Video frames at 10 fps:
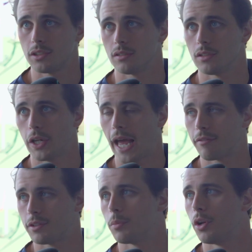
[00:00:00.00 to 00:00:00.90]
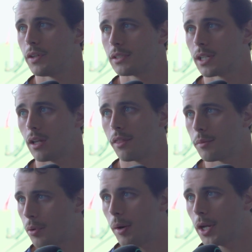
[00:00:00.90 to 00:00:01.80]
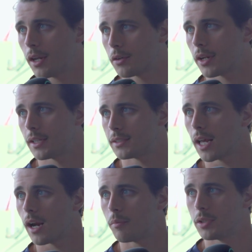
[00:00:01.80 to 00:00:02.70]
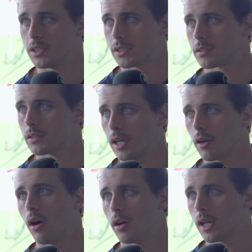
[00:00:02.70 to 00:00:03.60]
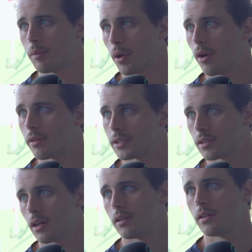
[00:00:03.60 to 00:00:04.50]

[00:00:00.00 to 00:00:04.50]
you have to move into like the premier cricket setup, which is only in Perth. So,